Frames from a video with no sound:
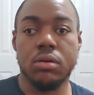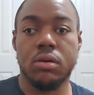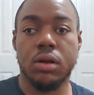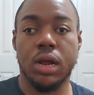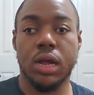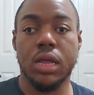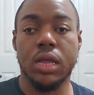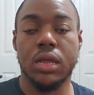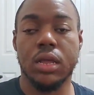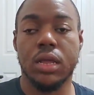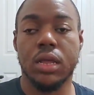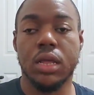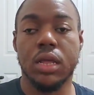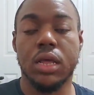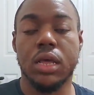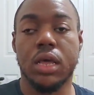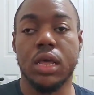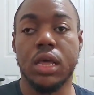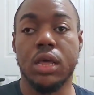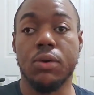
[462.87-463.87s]
Right?
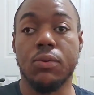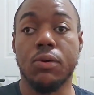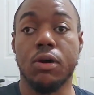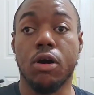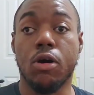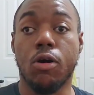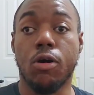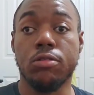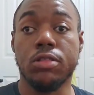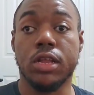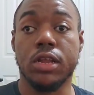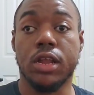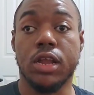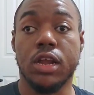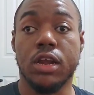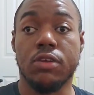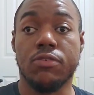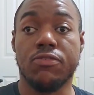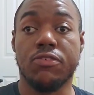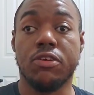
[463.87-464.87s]
And we'll hold it
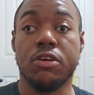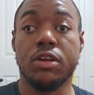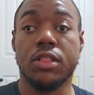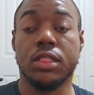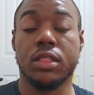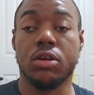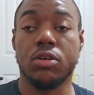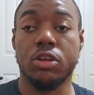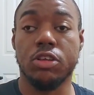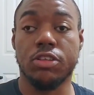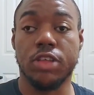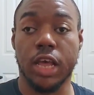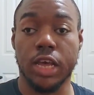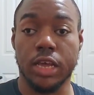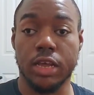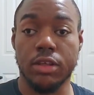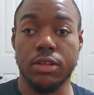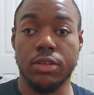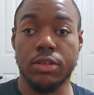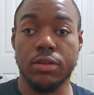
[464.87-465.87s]
here for 30
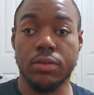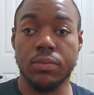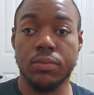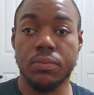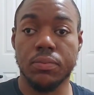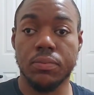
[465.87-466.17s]
seconds.